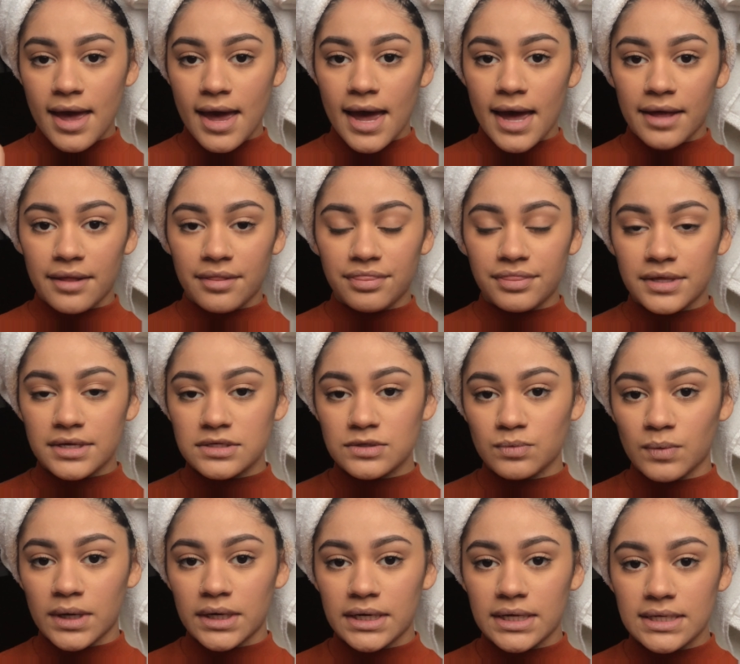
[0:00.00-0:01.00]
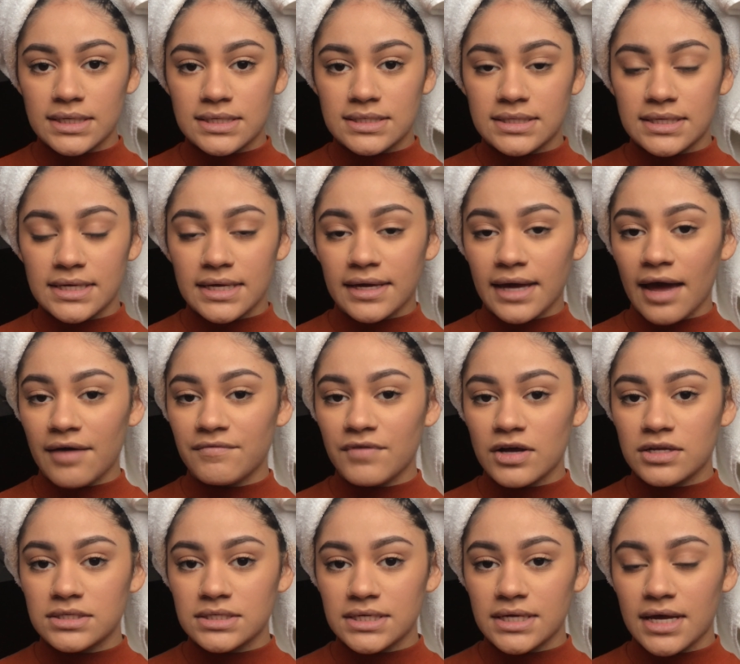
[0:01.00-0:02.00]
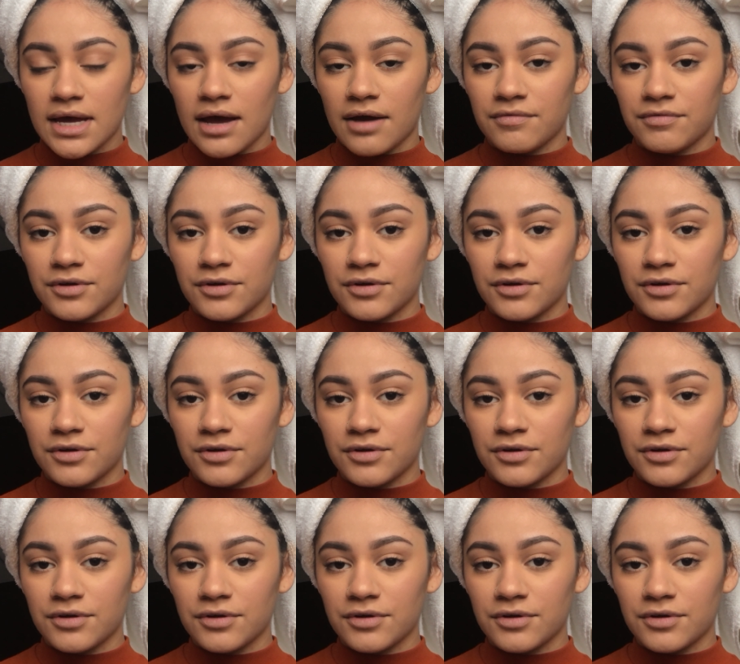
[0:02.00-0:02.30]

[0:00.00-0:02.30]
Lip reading: and this one is the Kat Von D